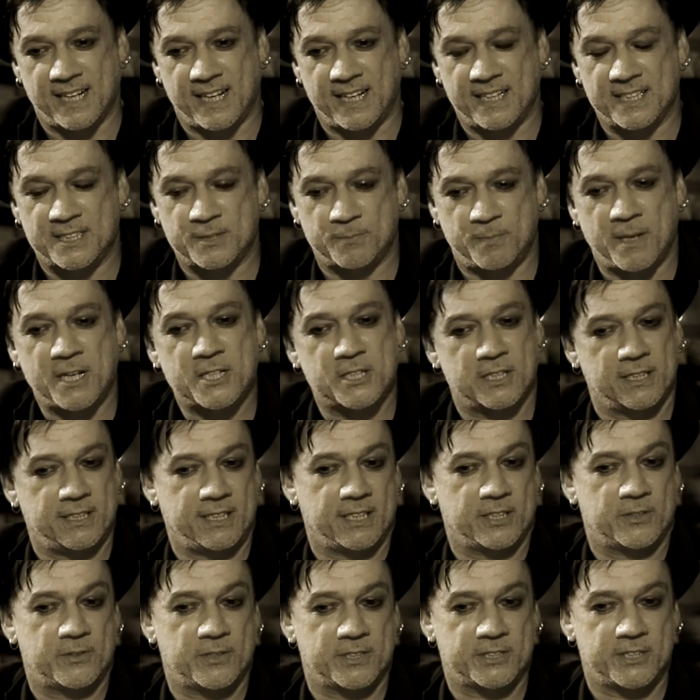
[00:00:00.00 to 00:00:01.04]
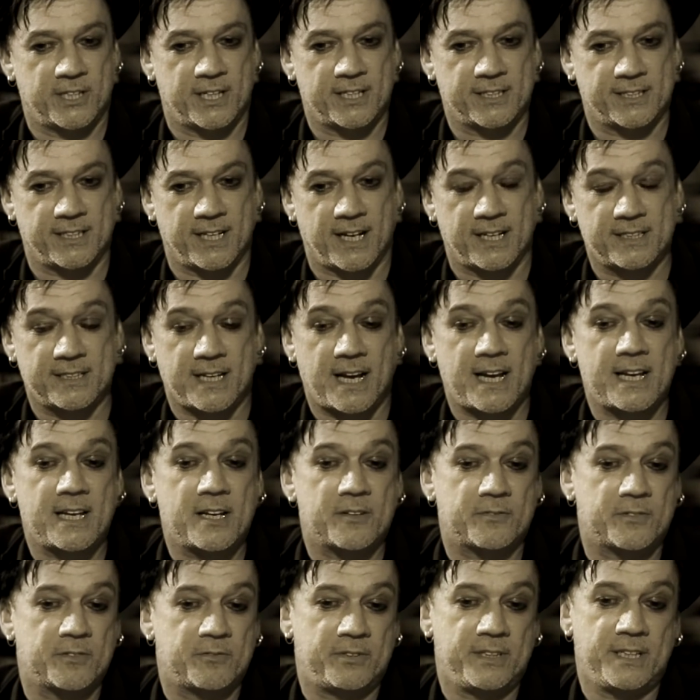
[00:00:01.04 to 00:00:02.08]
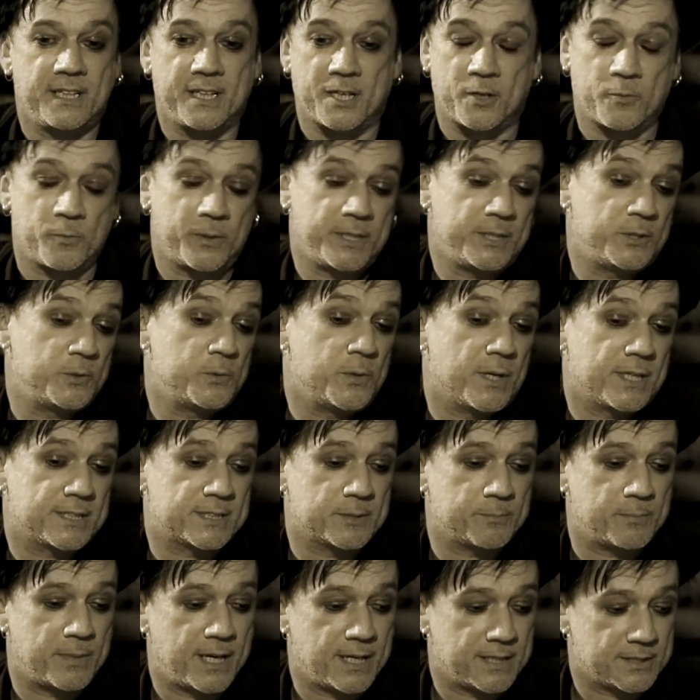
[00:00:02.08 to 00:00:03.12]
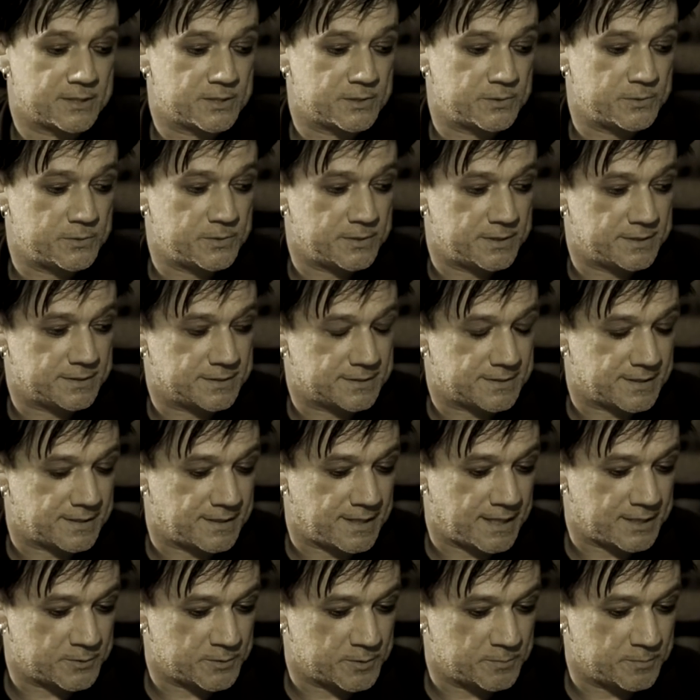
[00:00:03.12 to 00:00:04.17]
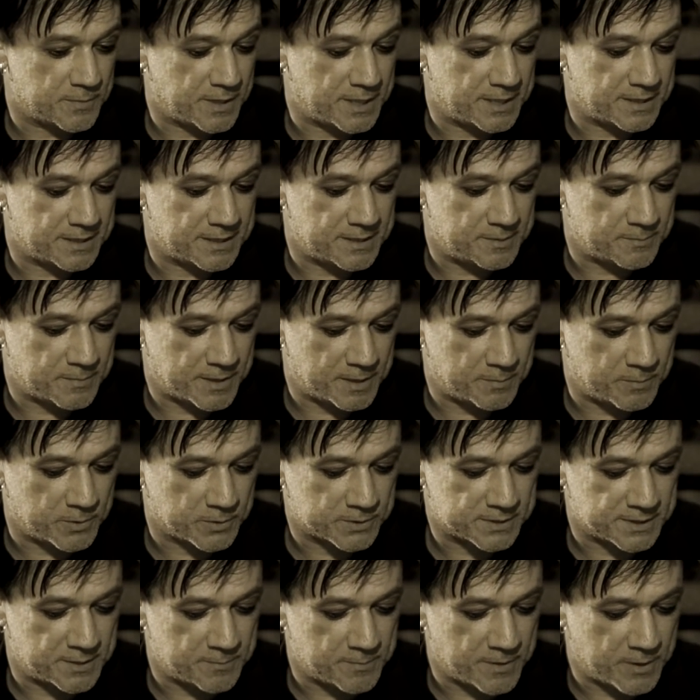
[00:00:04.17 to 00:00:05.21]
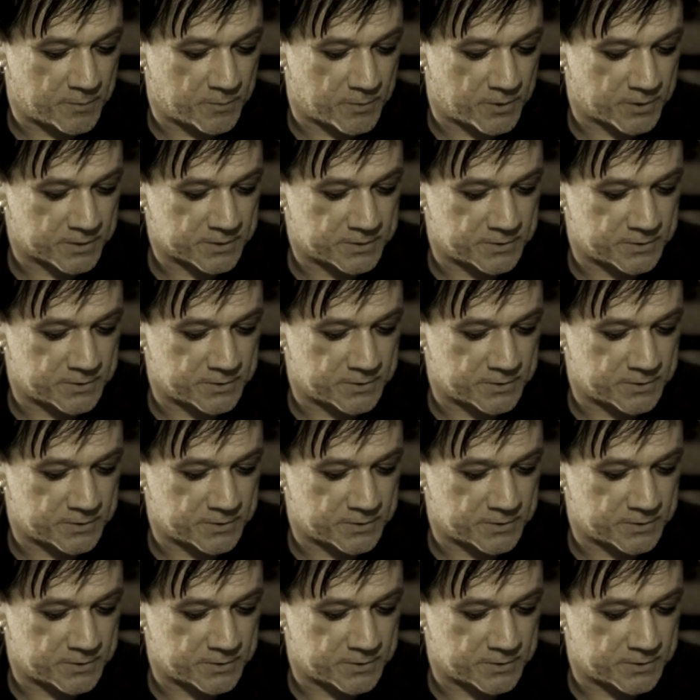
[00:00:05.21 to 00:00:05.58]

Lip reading: especially in Christianity, I have the feeling, and we do as a band too, and I do in my books and my work